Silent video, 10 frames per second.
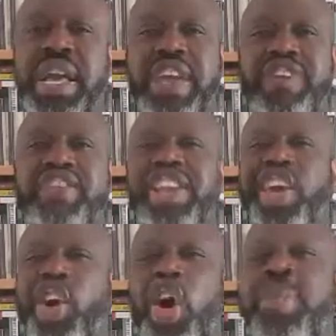If you have
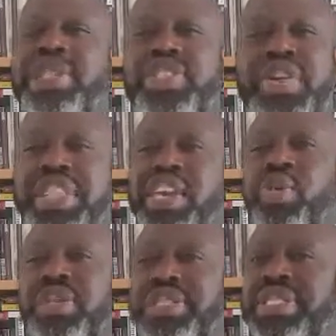any comments or anything you
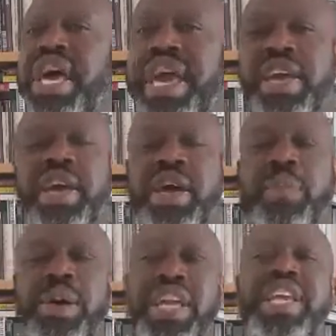want to say,
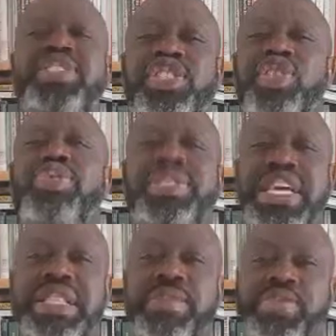please do
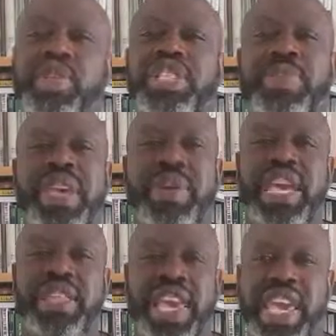send them through to me,
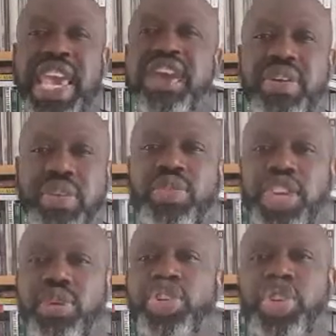either here on
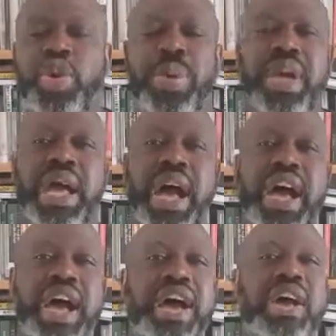YouTube,
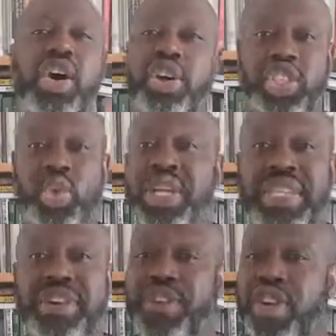on
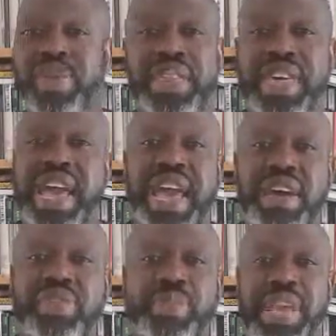Twitter, follow me there
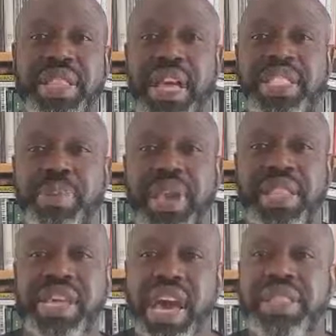under the
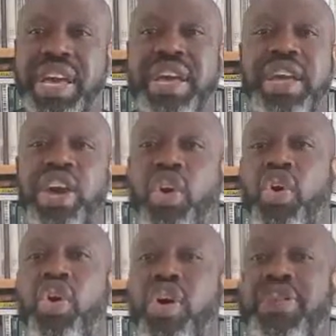Being the Other,
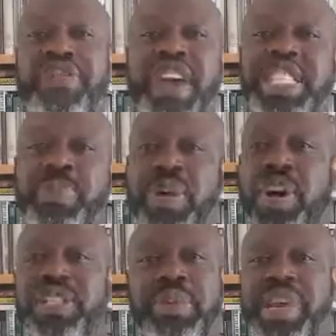or on Facebook
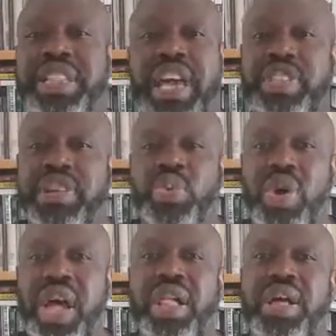under Being the Other as
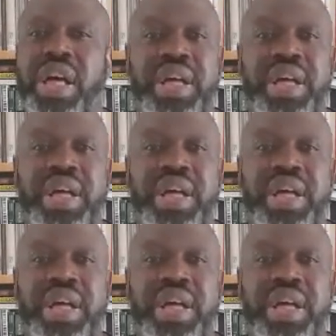well.